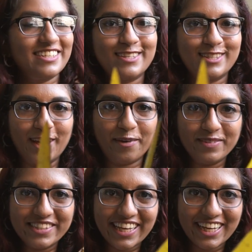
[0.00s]

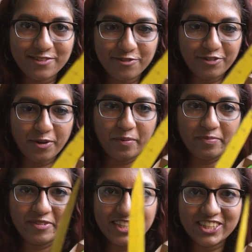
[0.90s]
same set
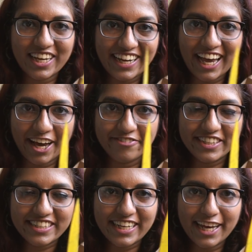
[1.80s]
from which I have
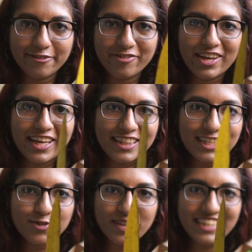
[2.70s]
this knife.
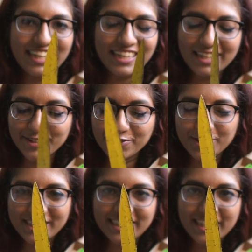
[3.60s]
This one's a little
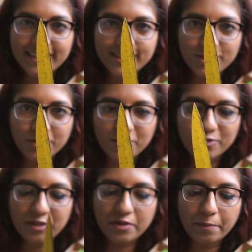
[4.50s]
used
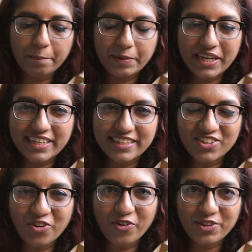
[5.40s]
so the
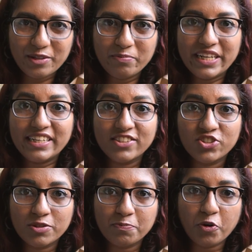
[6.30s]
paint on the blade
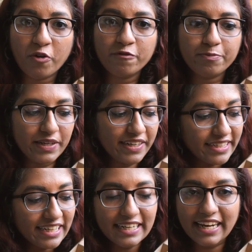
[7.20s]
has chipped off but I
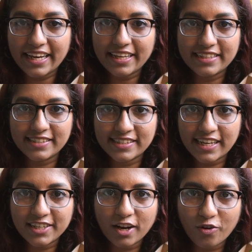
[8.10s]
really like this
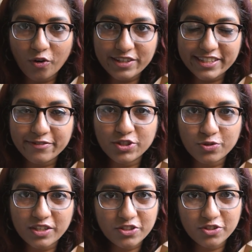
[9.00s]
set a lot I've
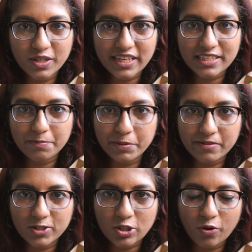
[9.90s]
shown it to you guys in previous